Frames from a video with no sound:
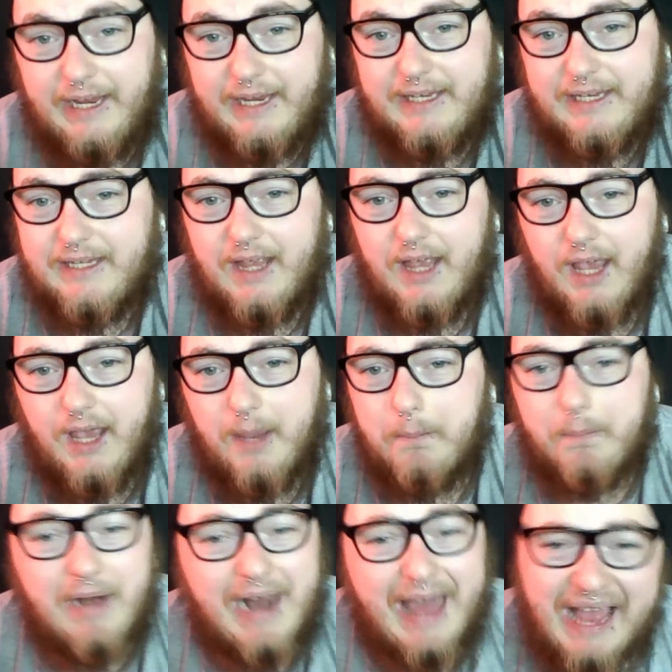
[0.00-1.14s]
It
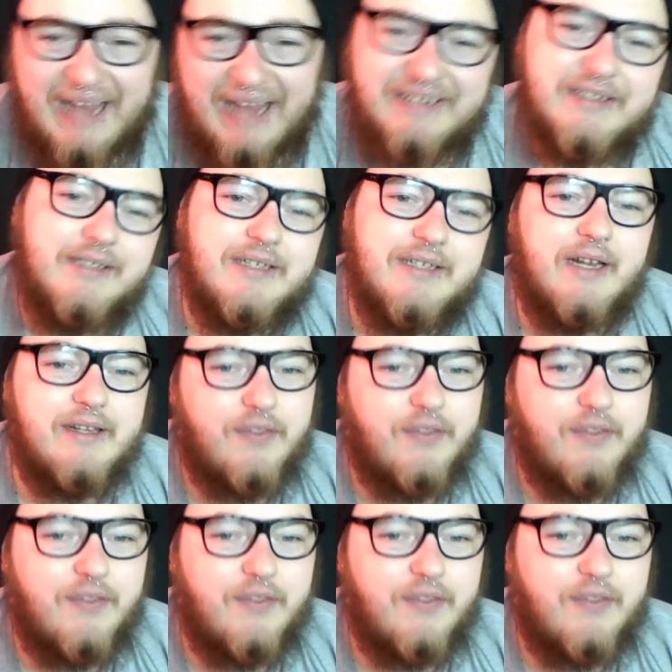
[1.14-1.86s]
bland